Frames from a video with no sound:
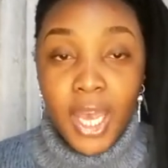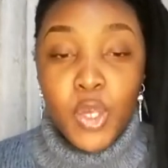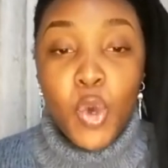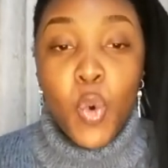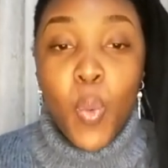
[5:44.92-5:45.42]

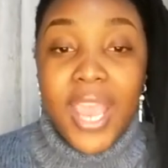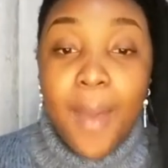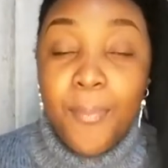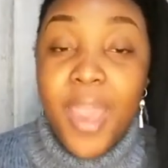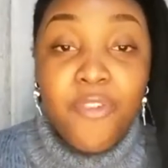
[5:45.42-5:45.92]
You wake
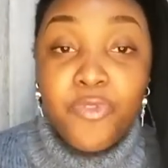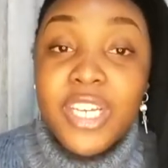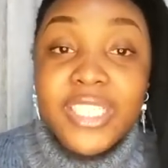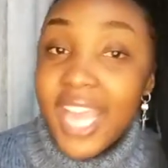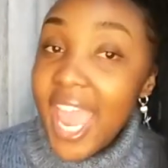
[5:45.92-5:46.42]
up
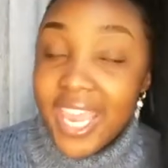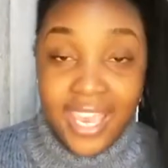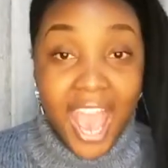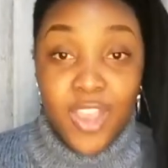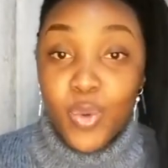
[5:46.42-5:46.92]
every day
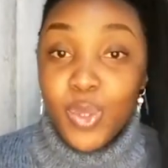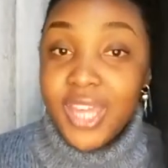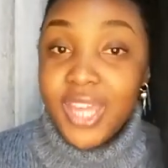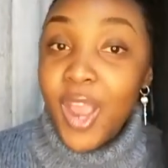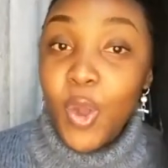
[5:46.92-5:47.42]
and you
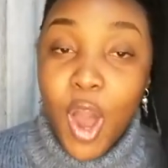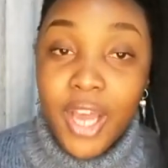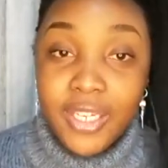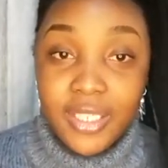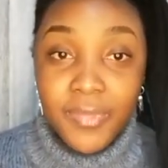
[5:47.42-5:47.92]
thank
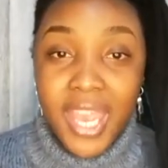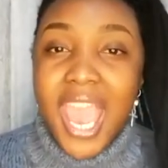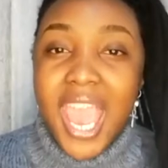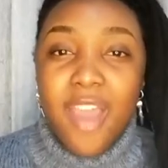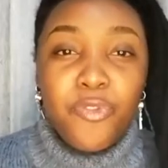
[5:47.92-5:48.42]
God.
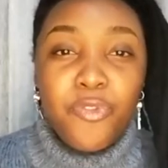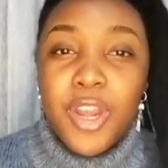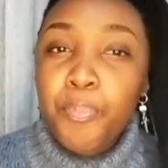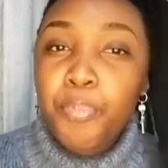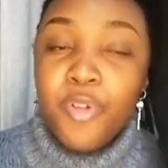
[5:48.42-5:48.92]

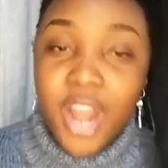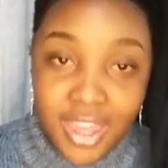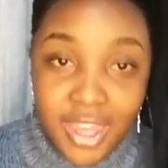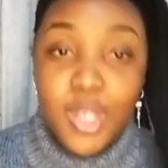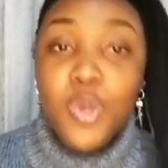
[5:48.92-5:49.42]
Every
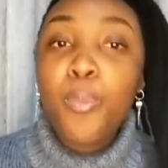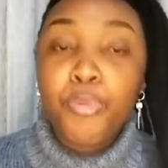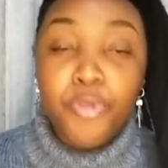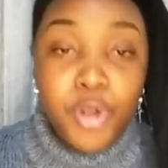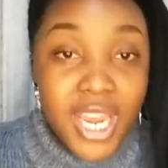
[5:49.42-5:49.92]
breath you
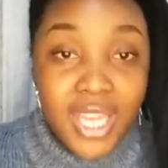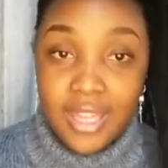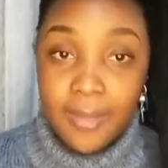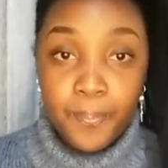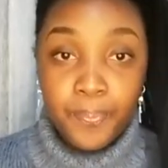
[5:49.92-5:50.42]
breathe
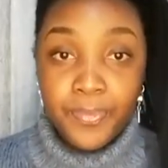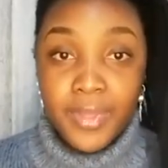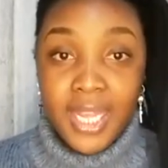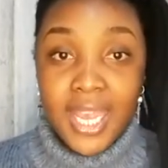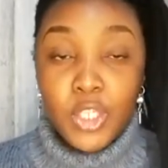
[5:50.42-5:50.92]

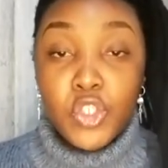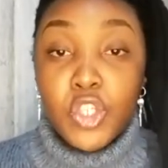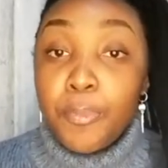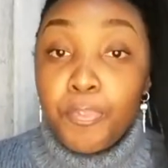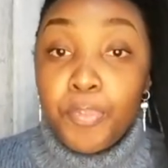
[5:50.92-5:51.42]

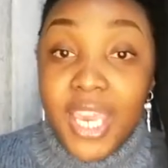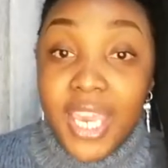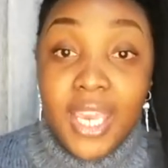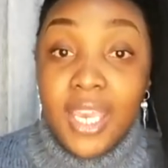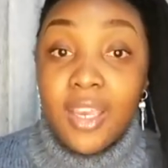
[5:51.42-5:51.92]
should
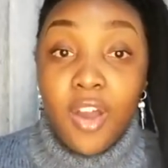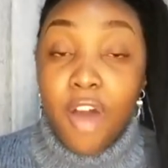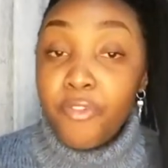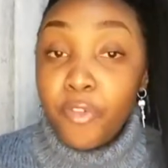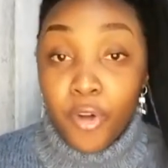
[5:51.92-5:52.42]
be
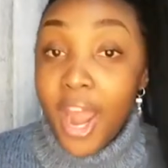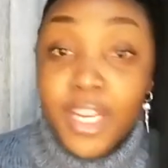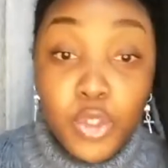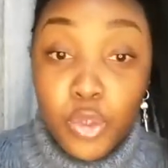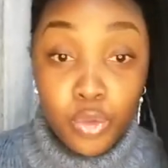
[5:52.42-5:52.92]
of
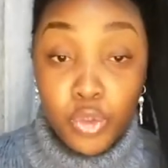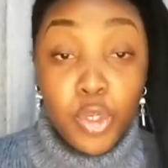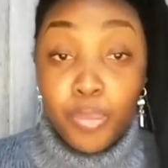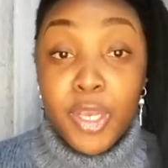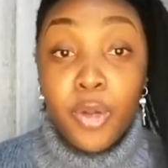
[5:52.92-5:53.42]
gratitude,
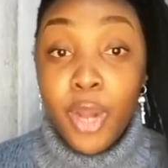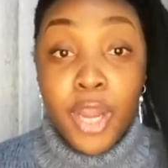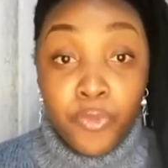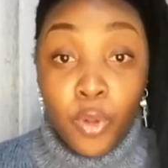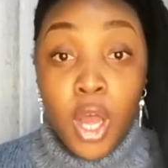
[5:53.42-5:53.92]
should be
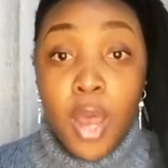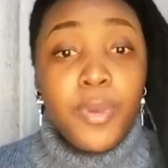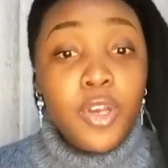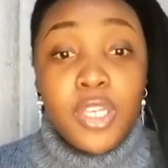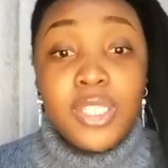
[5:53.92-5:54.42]
grateful.
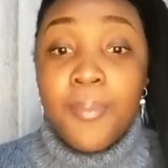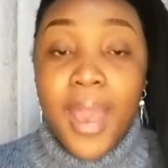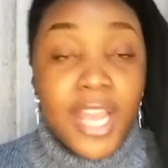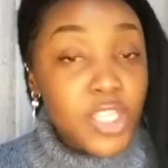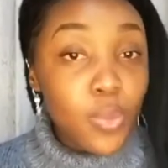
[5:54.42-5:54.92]
Because
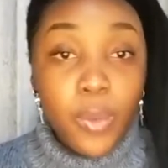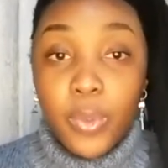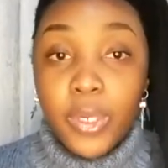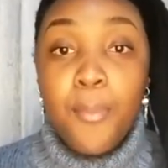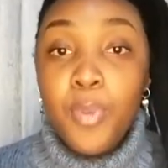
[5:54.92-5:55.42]
imagine what
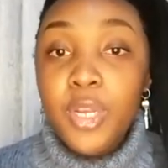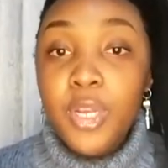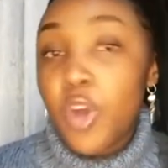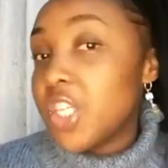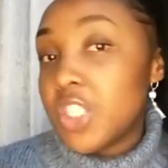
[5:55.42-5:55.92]
would happen
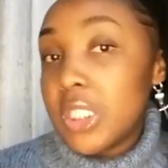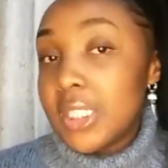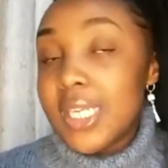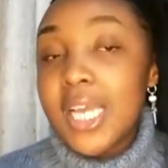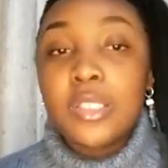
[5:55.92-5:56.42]
if God just
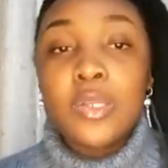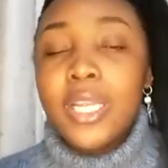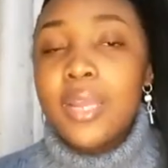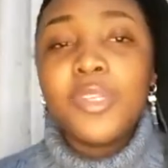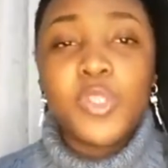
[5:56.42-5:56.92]
decides, you know
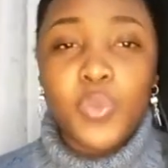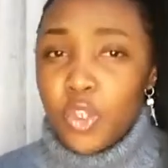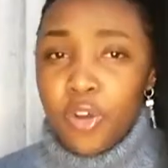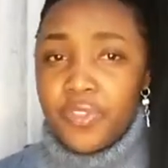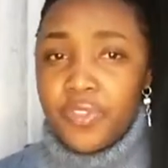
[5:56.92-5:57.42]
what, let me switch
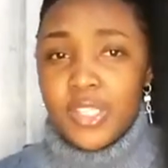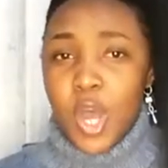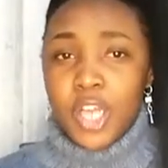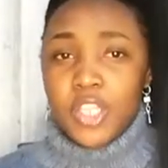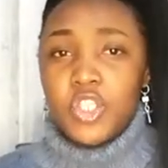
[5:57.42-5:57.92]
off this
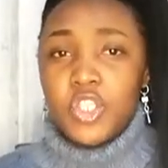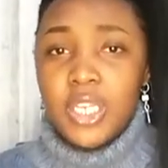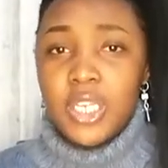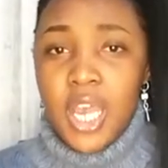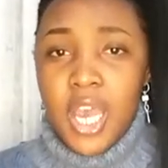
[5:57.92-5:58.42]
oxygen